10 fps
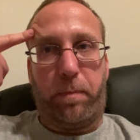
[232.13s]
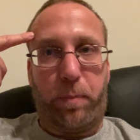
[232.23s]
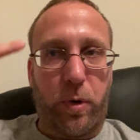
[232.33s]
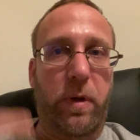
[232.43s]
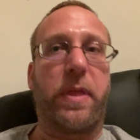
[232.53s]

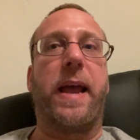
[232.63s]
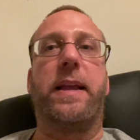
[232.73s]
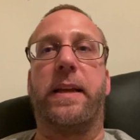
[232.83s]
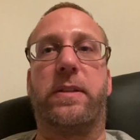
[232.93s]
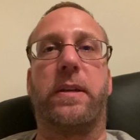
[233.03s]
Boom,
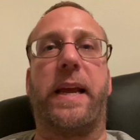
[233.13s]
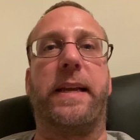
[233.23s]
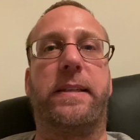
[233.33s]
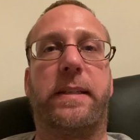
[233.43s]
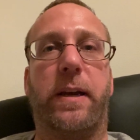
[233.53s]
that it's a
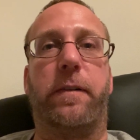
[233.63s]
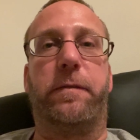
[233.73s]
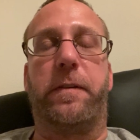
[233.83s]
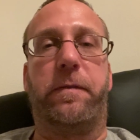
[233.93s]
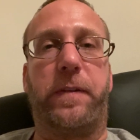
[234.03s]

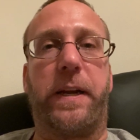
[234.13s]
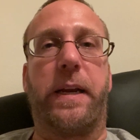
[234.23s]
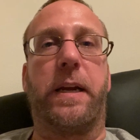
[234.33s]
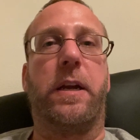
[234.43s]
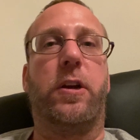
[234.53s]

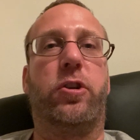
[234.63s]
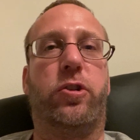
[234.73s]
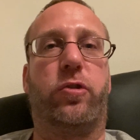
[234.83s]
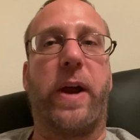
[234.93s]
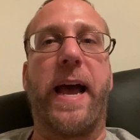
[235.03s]
self-defeating
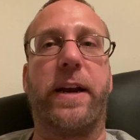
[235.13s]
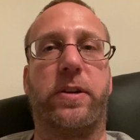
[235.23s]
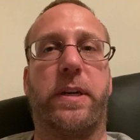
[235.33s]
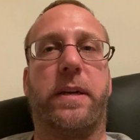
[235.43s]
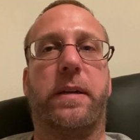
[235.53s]

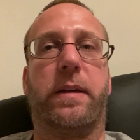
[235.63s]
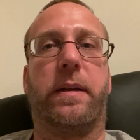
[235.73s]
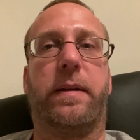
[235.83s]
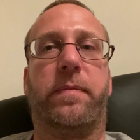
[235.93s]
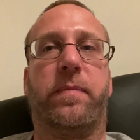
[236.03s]
strategy.
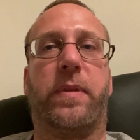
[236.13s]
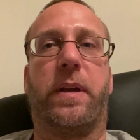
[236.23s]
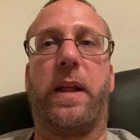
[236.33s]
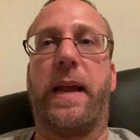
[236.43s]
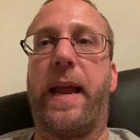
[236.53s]

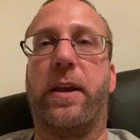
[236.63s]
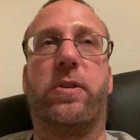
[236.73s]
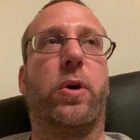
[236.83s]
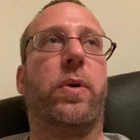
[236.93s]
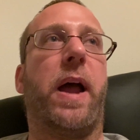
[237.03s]
You're like, hey,
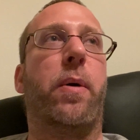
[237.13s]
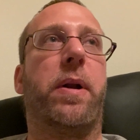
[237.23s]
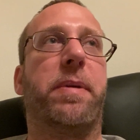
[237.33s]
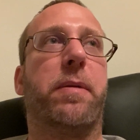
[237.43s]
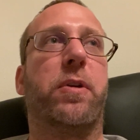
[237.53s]
so I want
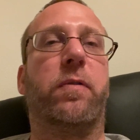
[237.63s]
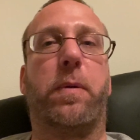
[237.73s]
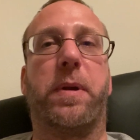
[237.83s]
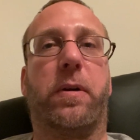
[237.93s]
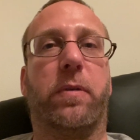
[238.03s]
to be immune
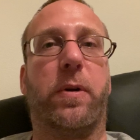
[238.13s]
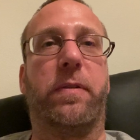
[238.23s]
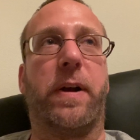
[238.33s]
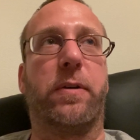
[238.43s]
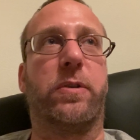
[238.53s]
from the
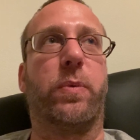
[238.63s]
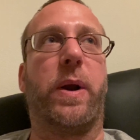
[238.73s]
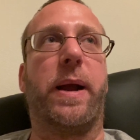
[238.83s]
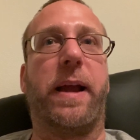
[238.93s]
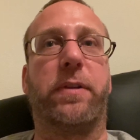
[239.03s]
coronavirus, so what
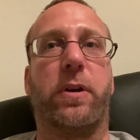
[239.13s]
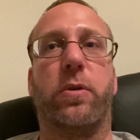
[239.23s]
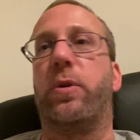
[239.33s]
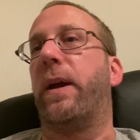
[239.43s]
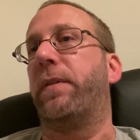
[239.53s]
do I have to do?
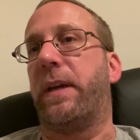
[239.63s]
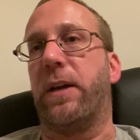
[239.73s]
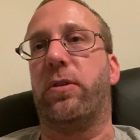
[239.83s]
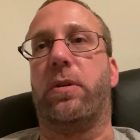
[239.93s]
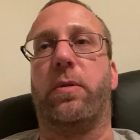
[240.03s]
You have to
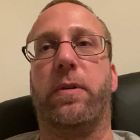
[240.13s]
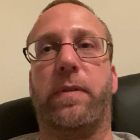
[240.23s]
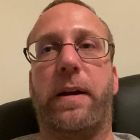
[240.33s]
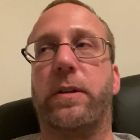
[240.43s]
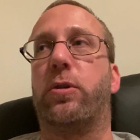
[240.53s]
catch the
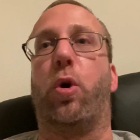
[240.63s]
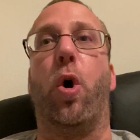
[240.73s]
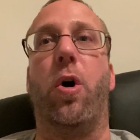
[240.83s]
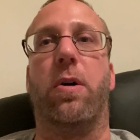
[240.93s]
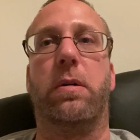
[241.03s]
coronavirus?
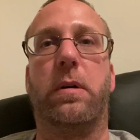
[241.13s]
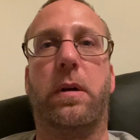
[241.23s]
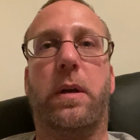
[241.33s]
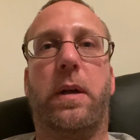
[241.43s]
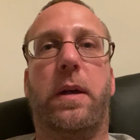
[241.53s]
Cool.
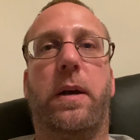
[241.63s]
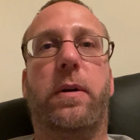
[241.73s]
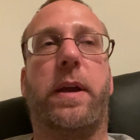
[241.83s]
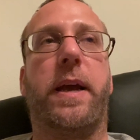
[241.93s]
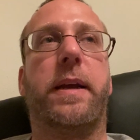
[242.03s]

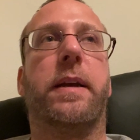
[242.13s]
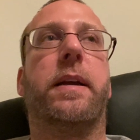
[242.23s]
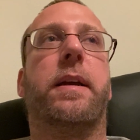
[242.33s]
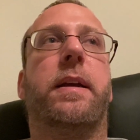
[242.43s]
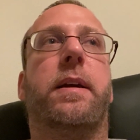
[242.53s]
Okay.
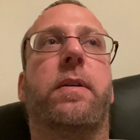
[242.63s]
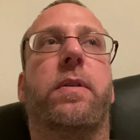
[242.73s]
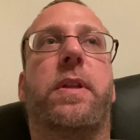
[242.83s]
Well,